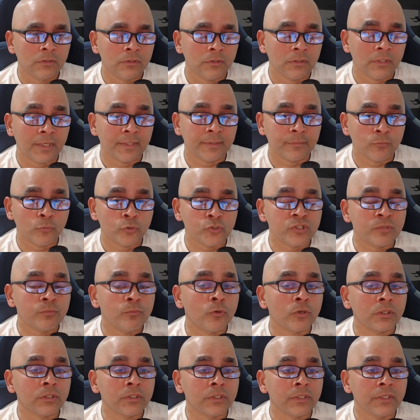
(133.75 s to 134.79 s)
And most
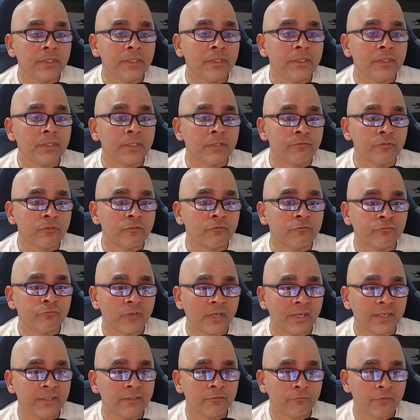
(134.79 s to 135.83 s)
importantly, if you
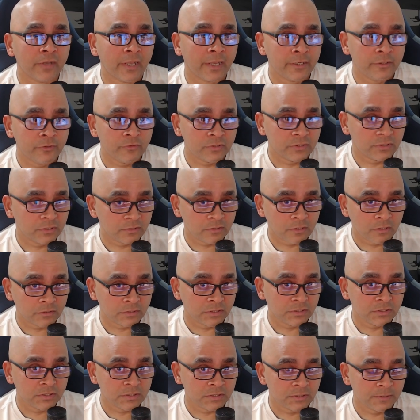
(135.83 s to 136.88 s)
find value in the
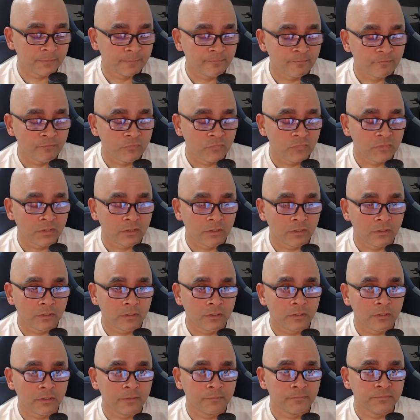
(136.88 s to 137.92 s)
content,
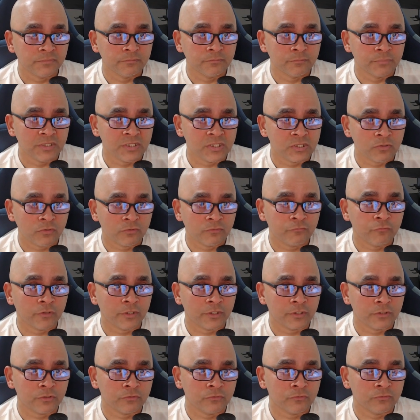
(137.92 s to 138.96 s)
uh, please don't
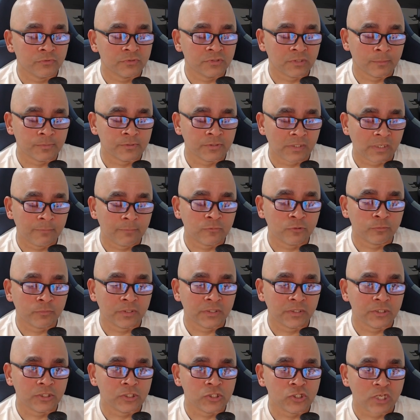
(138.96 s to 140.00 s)
forget to subscribe to
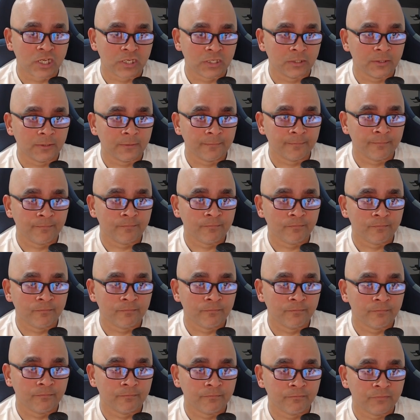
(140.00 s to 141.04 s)
my channel.
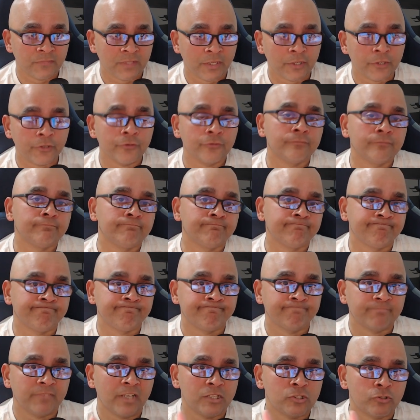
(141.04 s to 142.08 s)
Thank you.
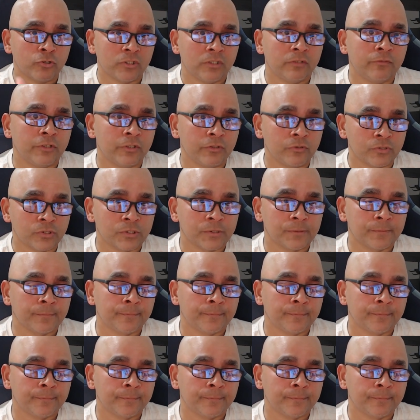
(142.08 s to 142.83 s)
Enjoy the videos.